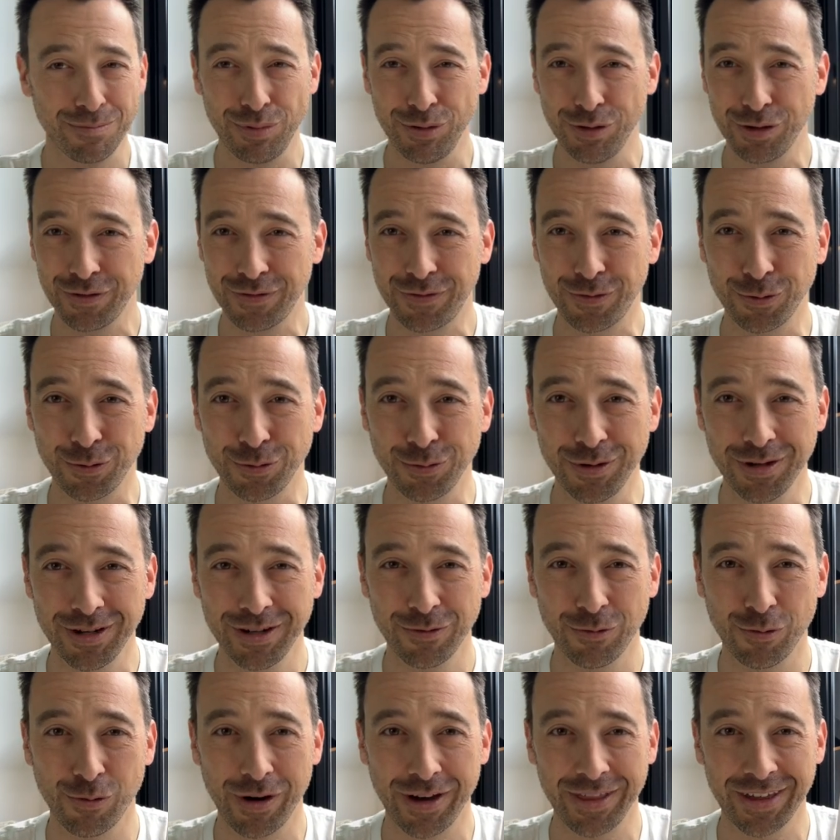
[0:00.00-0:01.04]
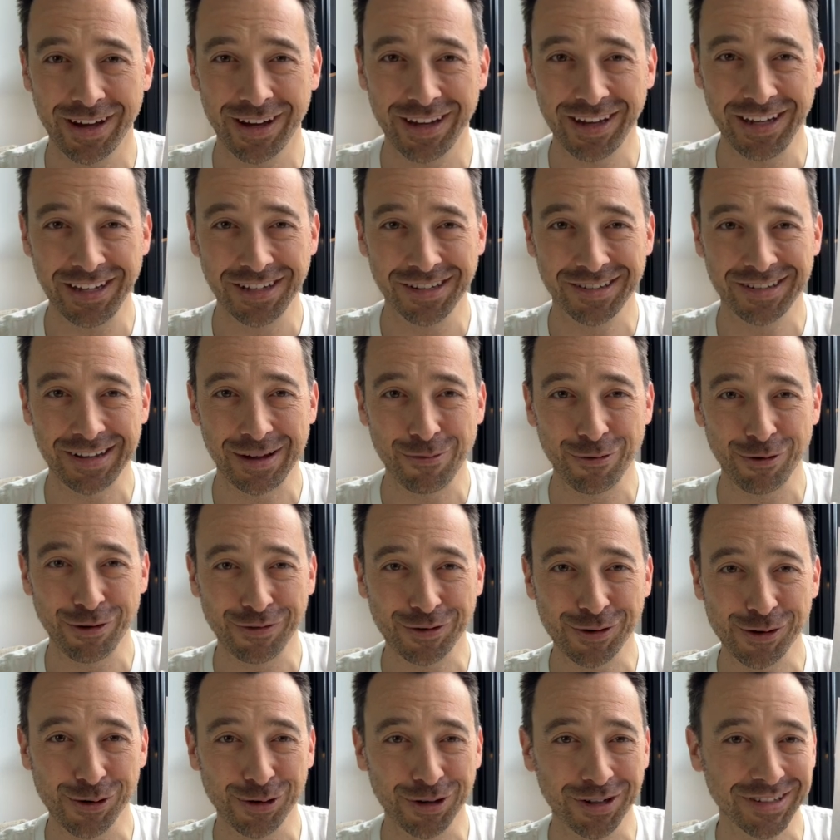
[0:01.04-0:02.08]
Beautiful weather in summer,
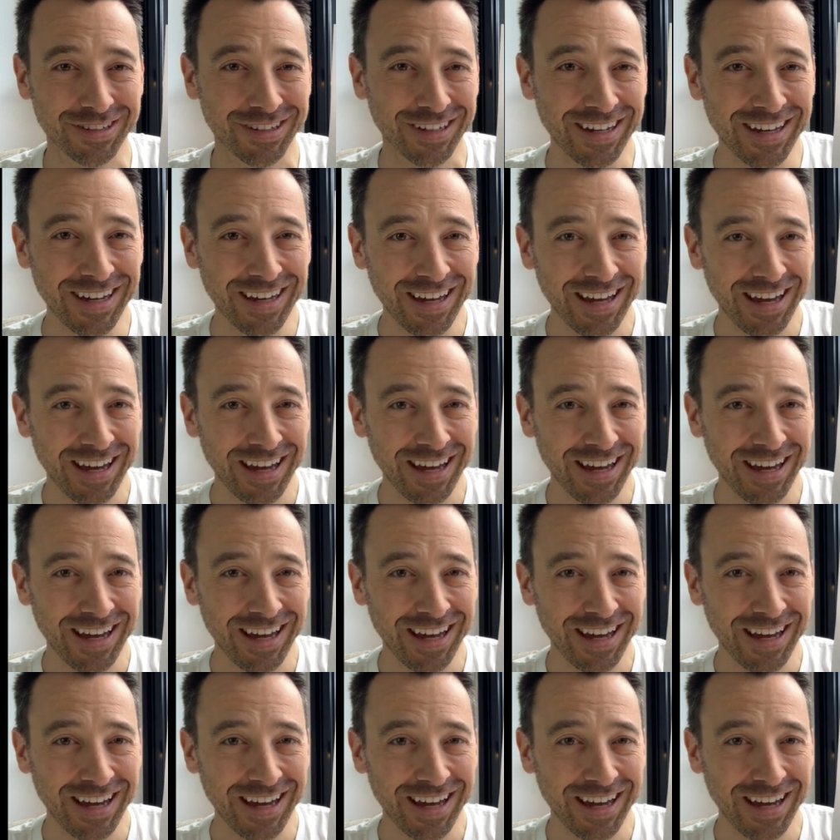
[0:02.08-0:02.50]
of course.